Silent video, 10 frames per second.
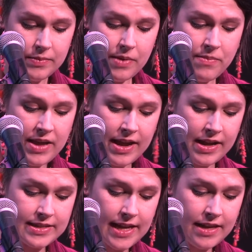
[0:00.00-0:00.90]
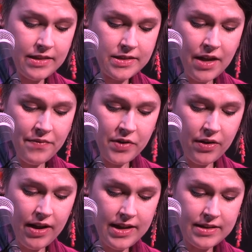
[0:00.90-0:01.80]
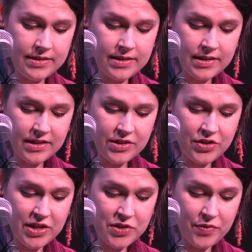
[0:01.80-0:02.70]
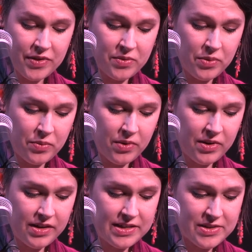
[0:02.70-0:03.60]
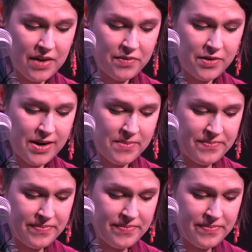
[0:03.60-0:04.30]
but may I take this off your hands in exchange for the reward he's offering?"